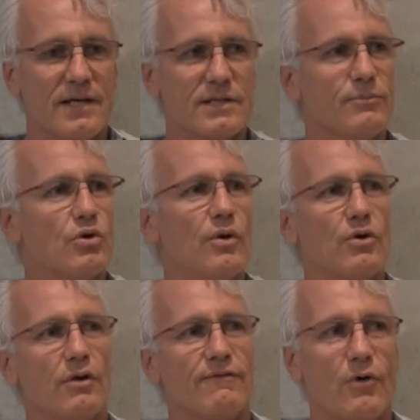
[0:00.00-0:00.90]
as I'm
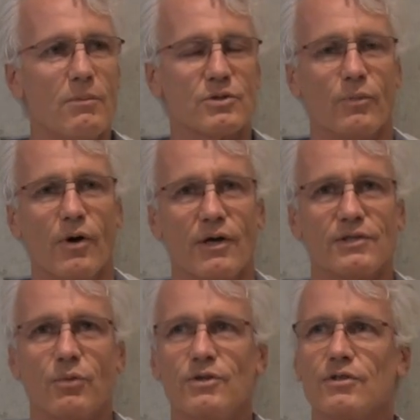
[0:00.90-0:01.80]
doing all the farmers
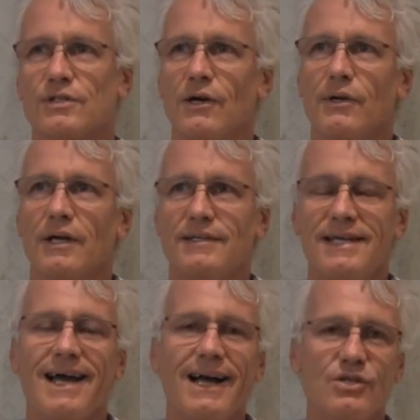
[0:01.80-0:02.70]
markets, when you're selling a
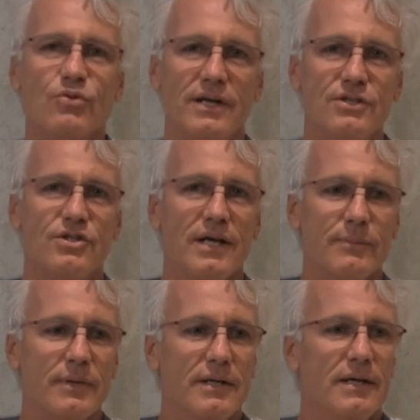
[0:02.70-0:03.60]
dehydrated
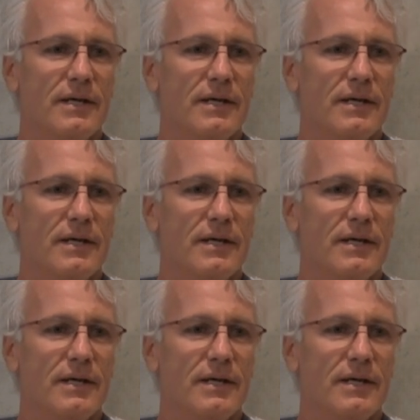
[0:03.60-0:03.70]
chip,